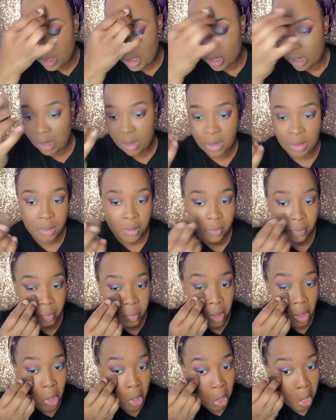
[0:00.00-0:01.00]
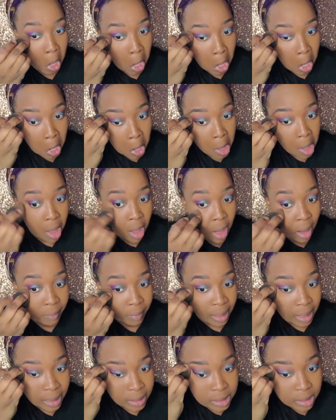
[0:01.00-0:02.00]
I'm
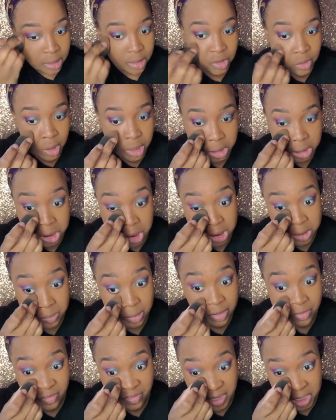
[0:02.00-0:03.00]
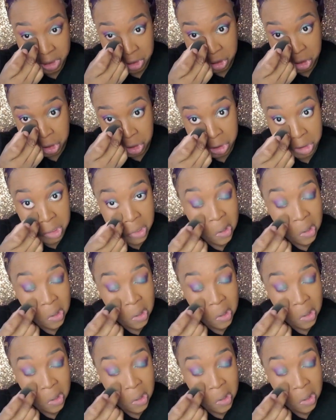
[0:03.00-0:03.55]
not necessarily trying to change my features